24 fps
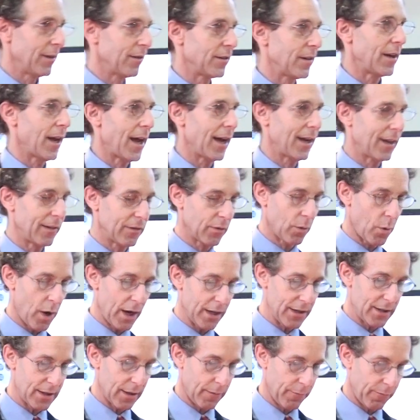today is
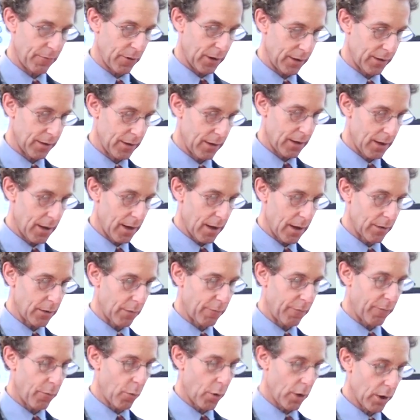quite different. The
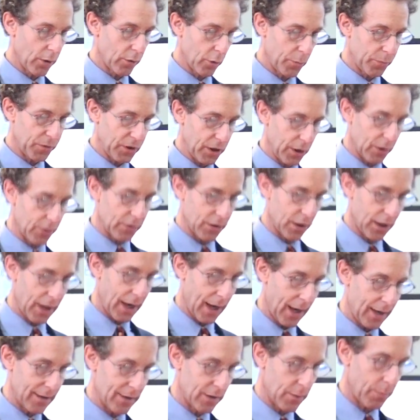four groups here
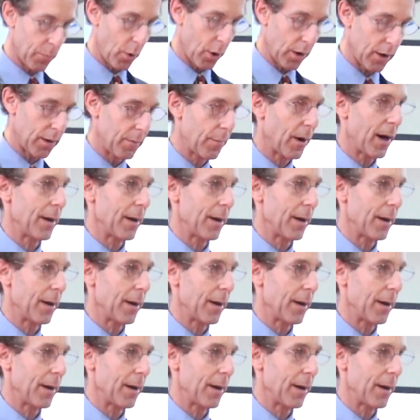today, supported